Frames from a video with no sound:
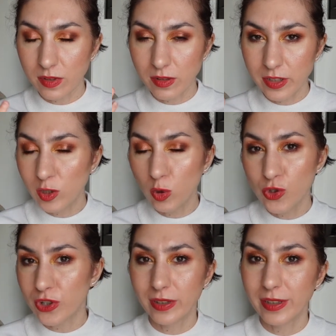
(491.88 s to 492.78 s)

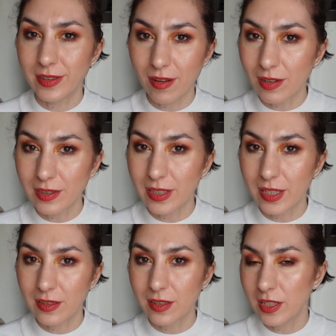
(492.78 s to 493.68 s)
delusionally thought
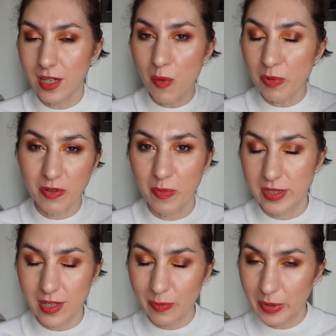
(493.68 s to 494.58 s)
that in a couple of
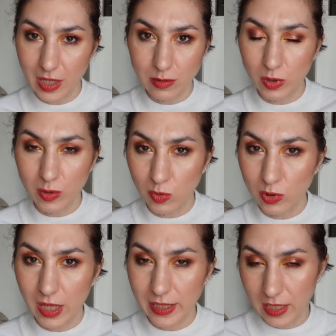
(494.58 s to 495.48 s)
months I'll be done with
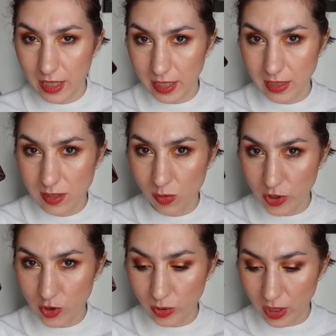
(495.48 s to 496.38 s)
Mood Light and I can
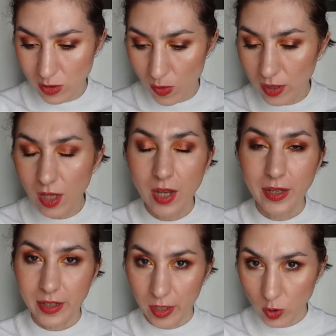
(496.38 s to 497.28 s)
switch to this one.
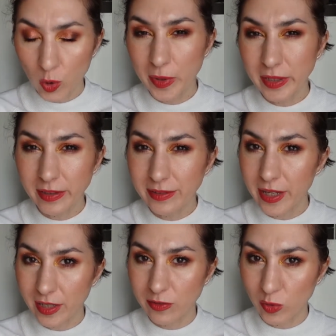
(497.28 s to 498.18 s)
It took me until
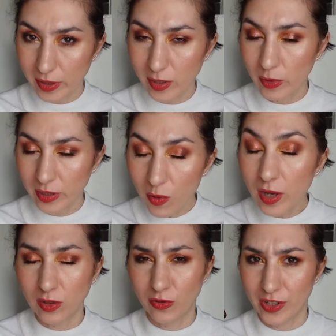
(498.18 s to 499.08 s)
the end of
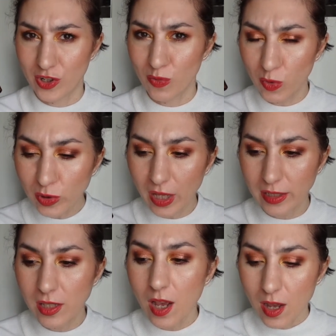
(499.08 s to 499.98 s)
2021 to finish Mood
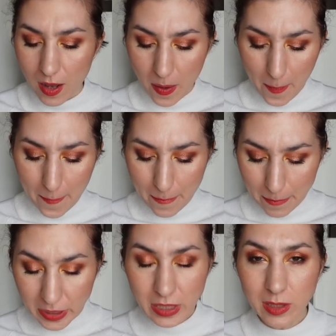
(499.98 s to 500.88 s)
Light.
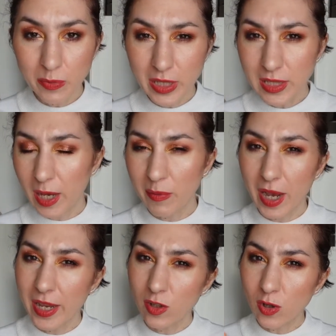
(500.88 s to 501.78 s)
But in the meantime,
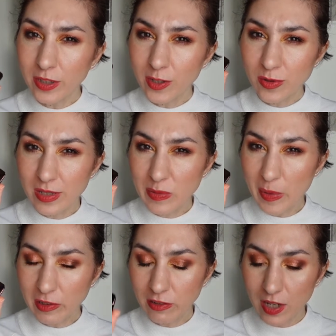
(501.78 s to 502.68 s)
I had only used this
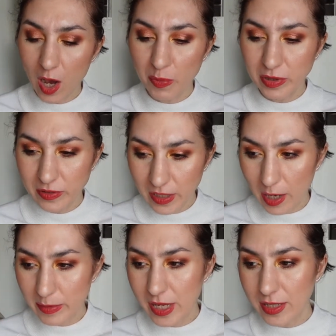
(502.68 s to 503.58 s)
powder a couple of
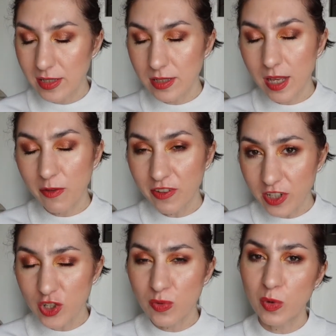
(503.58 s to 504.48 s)
times and since I
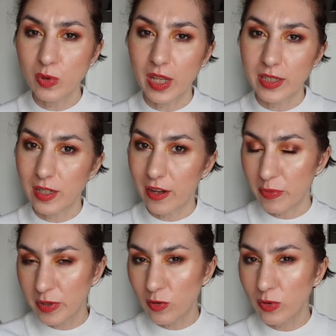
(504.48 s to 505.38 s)
finished Moodlight and I've
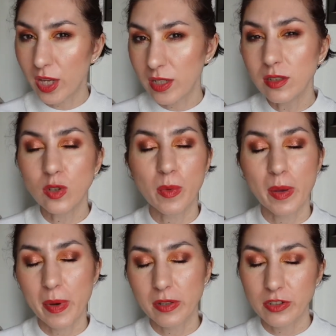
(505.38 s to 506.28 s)
been rotating through my
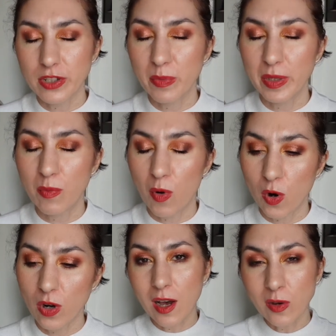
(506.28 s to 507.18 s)
powders a bit
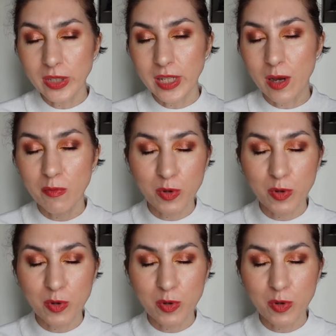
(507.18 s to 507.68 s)
more, now that I'm